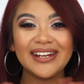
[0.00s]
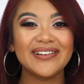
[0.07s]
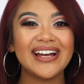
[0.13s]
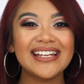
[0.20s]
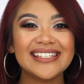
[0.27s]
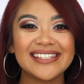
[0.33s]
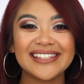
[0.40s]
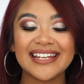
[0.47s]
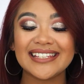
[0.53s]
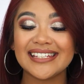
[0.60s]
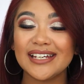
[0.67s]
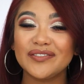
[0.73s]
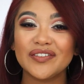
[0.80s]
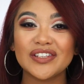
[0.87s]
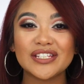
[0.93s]
Anyway, so
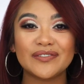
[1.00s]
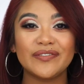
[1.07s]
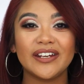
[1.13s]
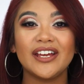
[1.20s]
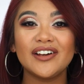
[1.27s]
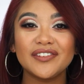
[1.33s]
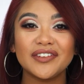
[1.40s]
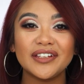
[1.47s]
that's it for this video.